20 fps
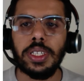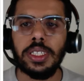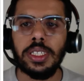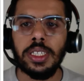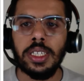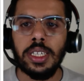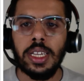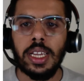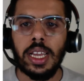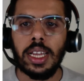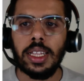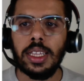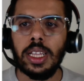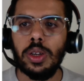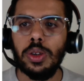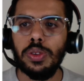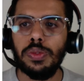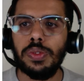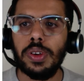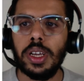it. And
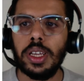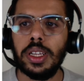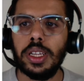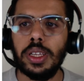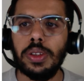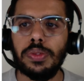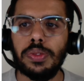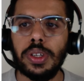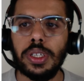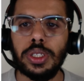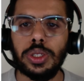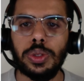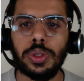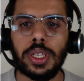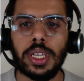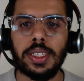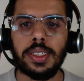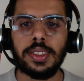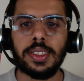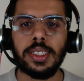now if I refresh, you
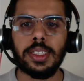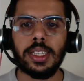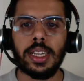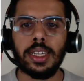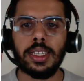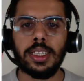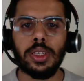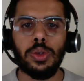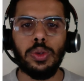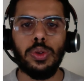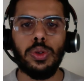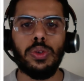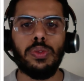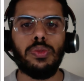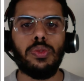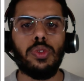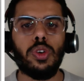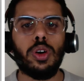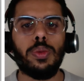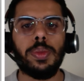can see that the whole
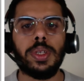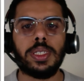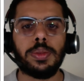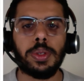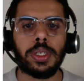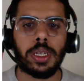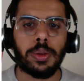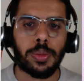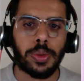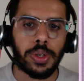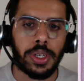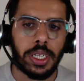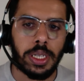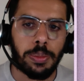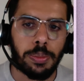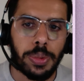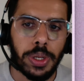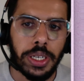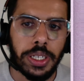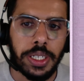form has become really
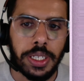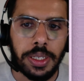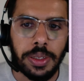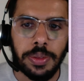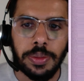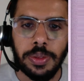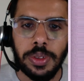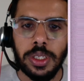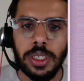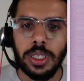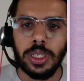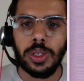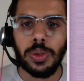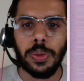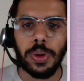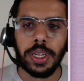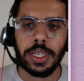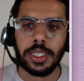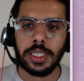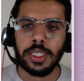pretty.
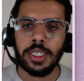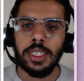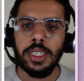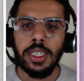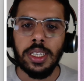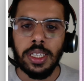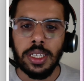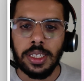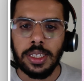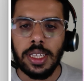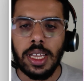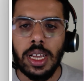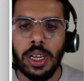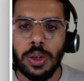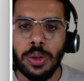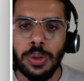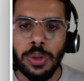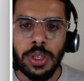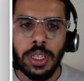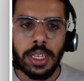Great.
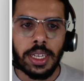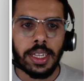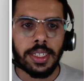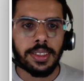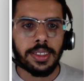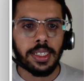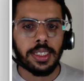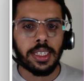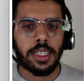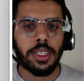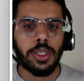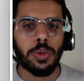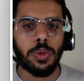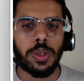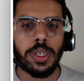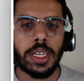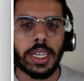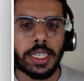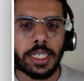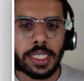Now, let's say that you
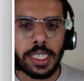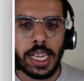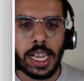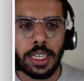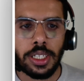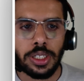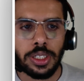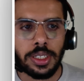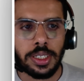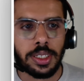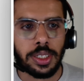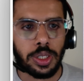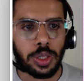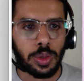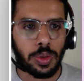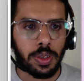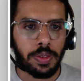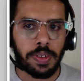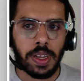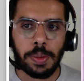want to attach this
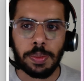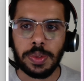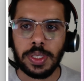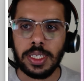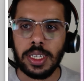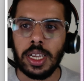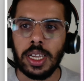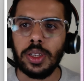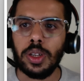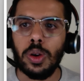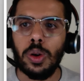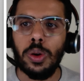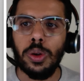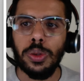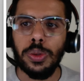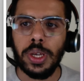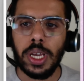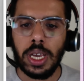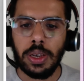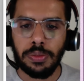to a website. All
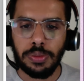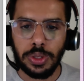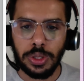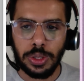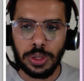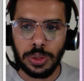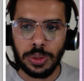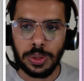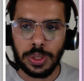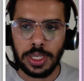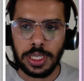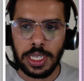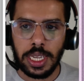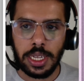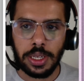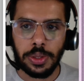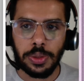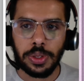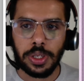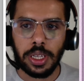you have to do is
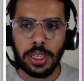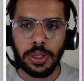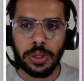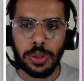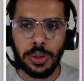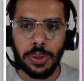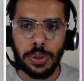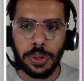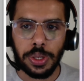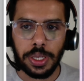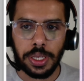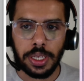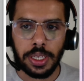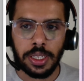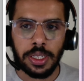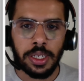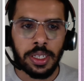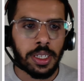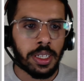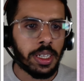that you can go
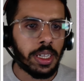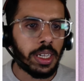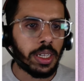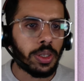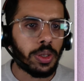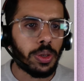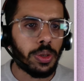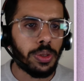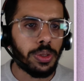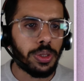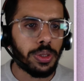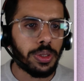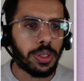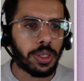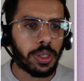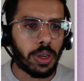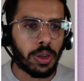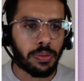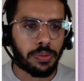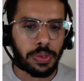here, go to the
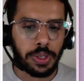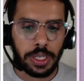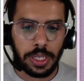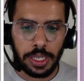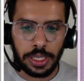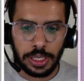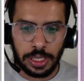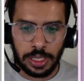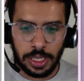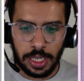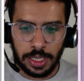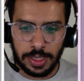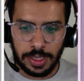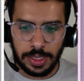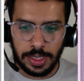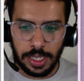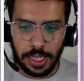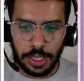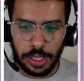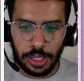configuration and
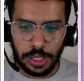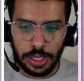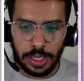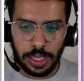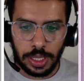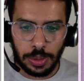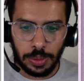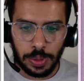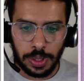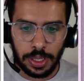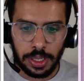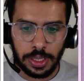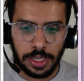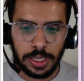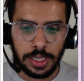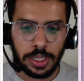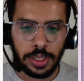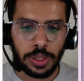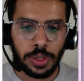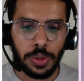say this one.
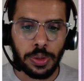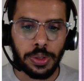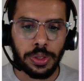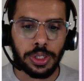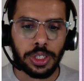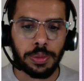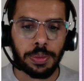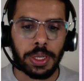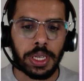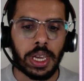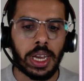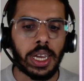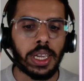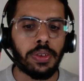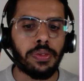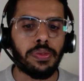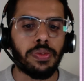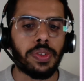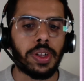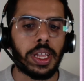This is going to be
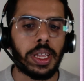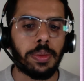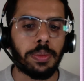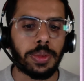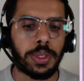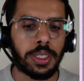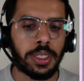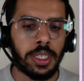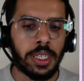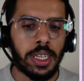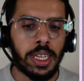iframed.